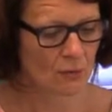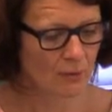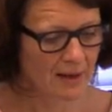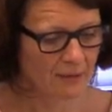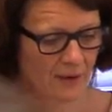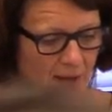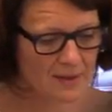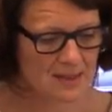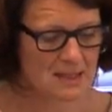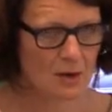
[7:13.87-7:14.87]
ratify
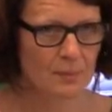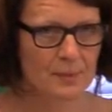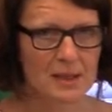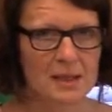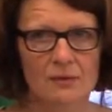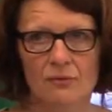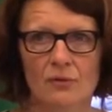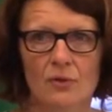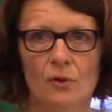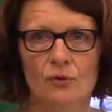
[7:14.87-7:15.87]
the CRPD
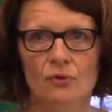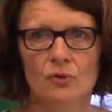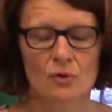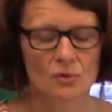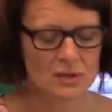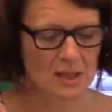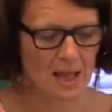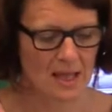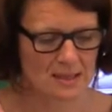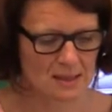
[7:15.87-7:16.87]
for those who still
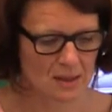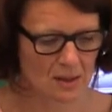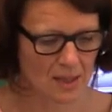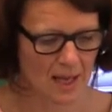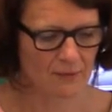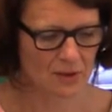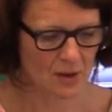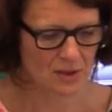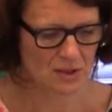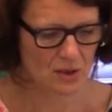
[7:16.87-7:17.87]
haven't
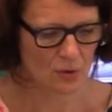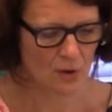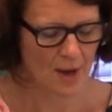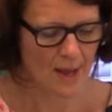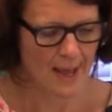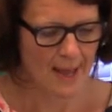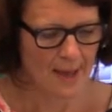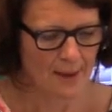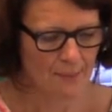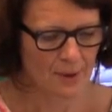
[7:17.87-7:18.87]
done so.
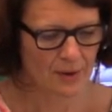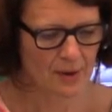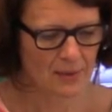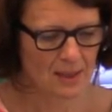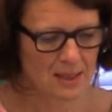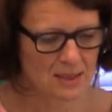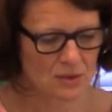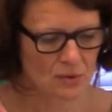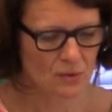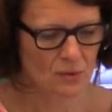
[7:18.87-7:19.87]
But not the least
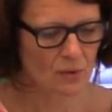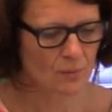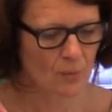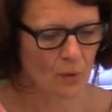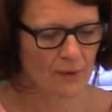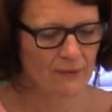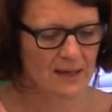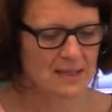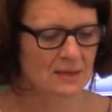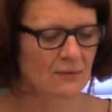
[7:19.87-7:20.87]
to more
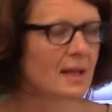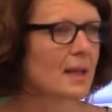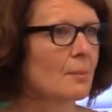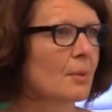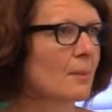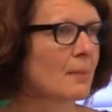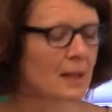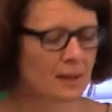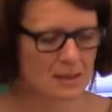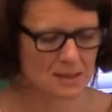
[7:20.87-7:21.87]
effectively
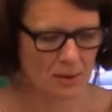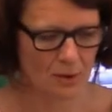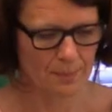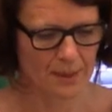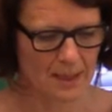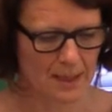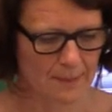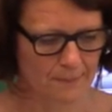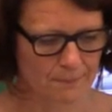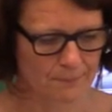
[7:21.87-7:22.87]
implement the CRPD.